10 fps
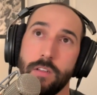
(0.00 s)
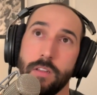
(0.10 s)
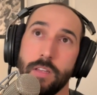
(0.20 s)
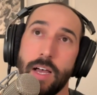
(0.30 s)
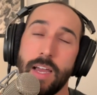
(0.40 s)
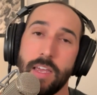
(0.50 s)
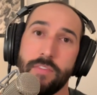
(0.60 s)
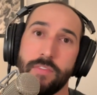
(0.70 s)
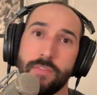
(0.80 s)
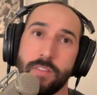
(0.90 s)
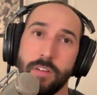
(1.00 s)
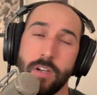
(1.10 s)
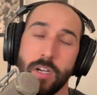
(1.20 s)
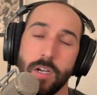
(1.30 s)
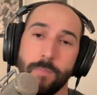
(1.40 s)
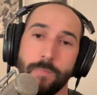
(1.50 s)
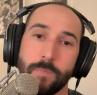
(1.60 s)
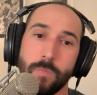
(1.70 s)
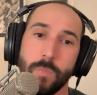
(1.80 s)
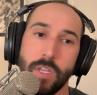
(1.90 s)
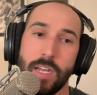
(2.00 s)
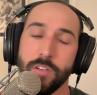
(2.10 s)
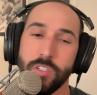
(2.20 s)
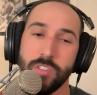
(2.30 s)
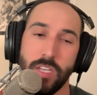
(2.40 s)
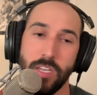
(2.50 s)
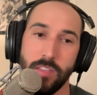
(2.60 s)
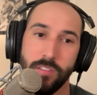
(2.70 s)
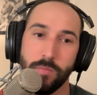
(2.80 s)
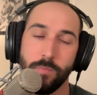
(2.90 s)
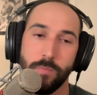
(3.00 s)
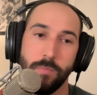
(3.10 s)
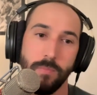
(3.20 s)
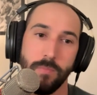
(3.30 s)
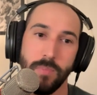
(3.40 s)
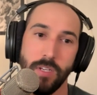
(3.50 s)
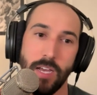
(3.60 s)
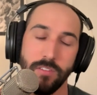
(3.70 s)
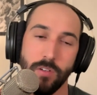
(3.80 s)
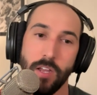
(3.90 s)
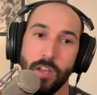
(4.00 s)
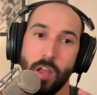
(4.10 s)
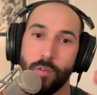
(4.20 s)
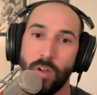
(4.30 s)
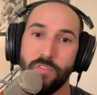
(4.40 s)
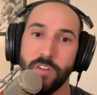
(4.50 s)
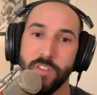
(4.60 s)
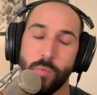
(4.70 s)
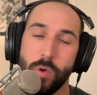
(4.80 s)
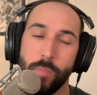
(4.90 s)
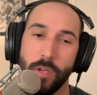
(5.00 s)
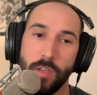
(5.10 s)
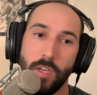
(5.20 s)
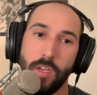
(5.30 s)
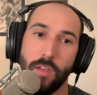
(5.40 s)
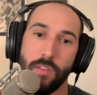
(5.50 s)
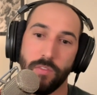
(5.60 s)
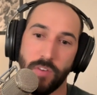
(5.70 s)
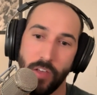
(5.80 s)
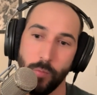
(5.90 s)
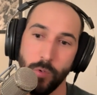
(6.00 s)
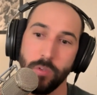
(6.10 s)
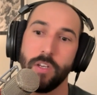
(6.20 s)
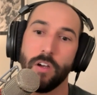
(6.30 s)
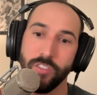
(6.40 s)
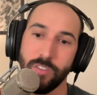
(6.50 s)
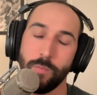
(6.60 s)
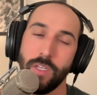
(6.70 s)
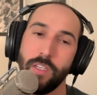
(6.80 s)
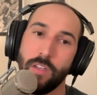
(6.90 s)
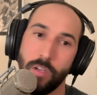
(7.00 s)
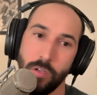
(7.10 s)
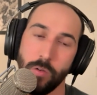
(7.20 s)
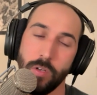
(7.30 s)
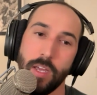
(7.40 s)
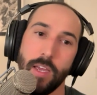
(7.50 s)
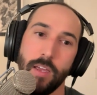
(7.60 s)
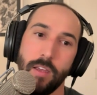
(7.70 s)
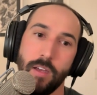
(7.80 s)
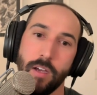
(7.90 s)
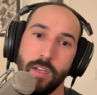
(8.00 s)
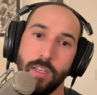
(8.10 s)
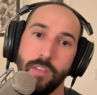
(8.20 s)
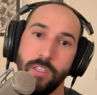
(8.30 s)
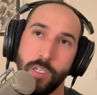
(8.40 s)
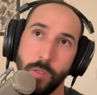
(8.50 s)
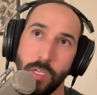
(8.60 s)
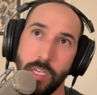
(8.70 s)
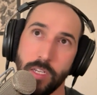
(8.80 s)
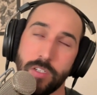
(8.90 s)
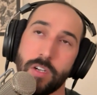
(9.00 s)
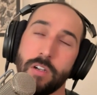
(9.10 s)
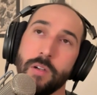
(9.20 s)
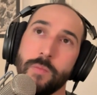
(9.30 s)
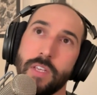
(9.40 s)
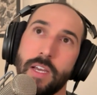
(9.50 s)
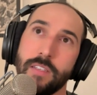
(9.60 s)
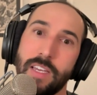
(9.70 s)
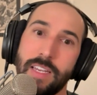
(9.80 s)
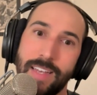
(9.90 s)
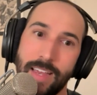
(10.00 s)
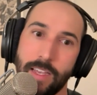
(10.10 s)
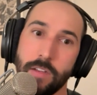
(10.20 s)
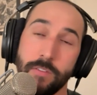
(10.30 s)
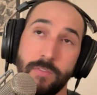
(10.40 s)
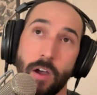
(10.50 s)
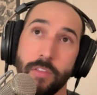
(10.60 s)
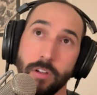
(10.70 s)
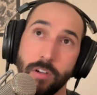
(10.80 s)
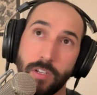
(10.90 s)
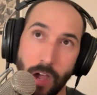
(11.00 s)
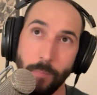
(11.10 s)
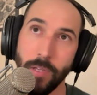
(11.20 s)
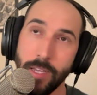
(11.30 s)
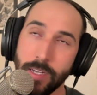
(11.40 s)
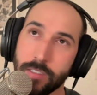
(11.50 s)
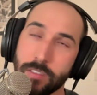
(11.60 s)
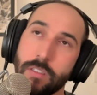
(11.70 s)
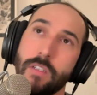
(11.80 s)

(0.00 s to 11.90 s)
life, um, and I'll just say this as a, another reference point, but the father wound can also be known uh, in the Jungian terms as a negative father complex.